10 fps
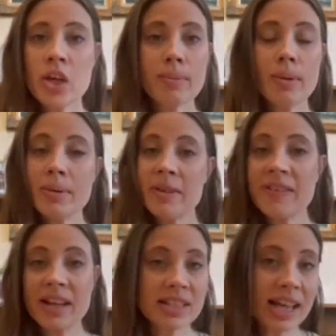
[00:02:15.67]
you're probably
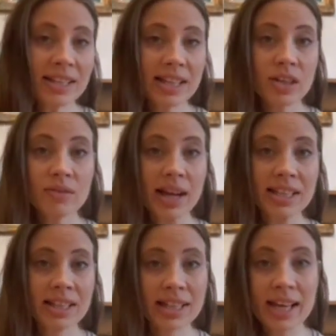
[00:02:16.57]
fantastic at
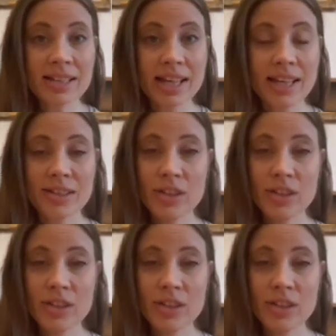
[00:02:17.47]
writing the essays,